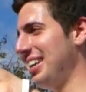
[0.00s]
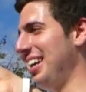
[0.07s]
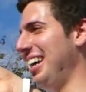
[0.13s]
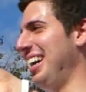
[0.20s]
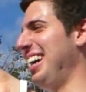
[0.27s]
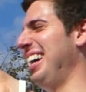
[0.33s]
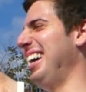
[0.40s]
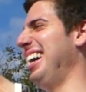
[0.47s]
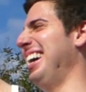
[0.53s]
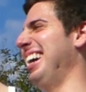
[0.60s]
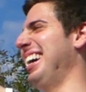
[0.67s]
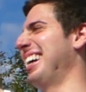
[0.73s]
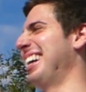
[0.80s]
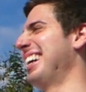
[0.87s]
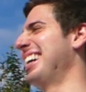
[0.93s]

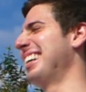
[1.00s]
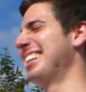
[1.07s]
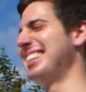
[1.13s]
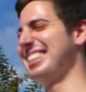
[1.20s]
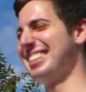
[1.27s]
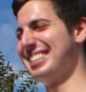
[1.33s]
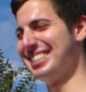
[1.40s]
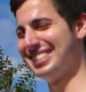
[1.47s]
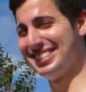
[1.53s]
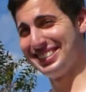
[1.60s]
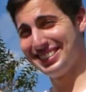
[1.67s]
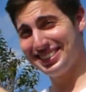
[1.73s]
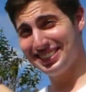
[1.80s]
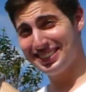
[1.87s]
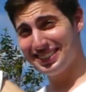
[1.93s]

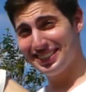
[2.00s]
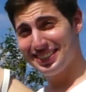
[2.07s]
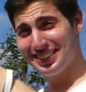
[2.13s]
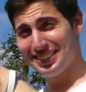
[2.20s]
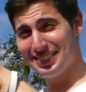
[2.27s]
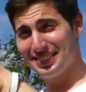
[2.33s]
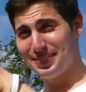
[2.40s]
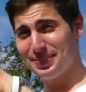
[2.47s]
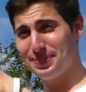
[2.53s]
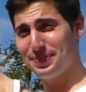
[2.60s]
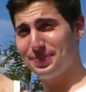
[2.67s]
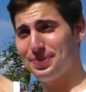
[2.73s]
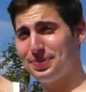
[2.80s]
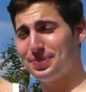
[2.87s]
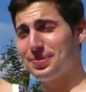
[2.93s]

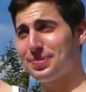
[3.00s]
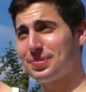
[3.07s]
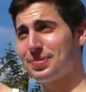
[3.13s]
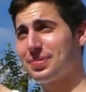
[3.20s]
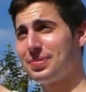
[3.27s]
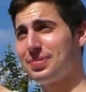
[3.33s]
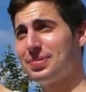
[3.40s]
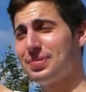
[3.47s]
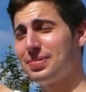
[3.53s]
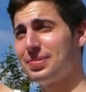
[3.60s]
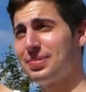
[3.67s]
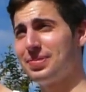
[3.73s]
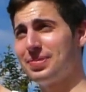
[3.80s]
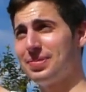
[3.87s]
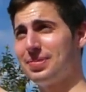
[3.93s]

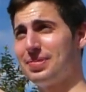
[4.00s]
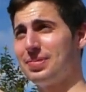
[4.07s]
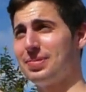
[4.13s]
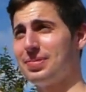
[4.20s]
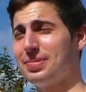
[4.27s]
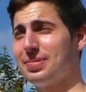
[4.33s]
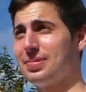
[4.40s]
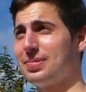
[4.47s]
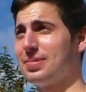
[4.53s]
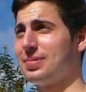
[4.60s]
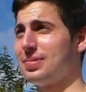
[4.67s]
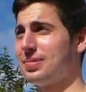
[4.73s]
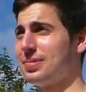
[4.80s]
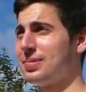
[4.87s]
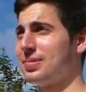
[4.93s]

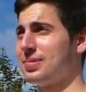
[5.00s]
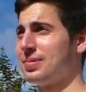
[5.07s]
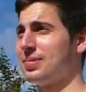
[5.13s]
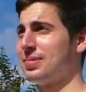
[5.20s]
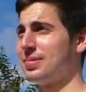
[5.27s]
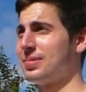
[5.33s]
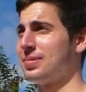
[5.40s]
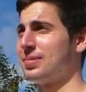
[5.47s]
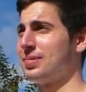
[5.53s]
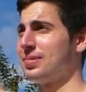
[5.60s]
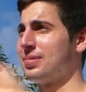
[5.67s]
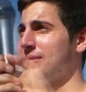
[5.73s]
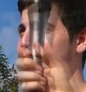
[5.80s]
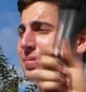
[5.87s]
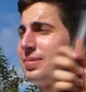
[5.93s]

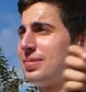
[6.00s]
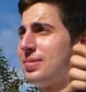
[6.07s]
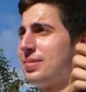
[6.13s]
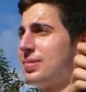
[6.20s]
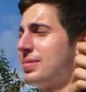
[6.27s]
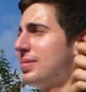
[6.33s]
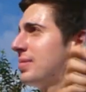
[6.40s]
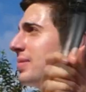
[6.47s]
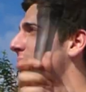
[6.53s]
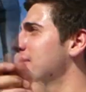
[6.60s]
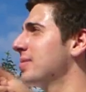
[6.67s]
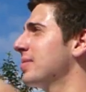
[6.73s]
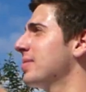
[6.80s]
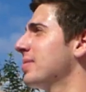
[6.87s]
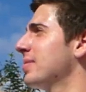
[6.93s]

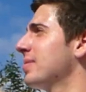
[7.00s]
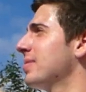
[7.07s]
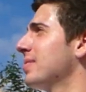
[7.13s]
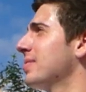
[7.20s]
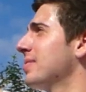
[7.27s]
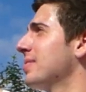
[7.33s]
This person isn't speaking.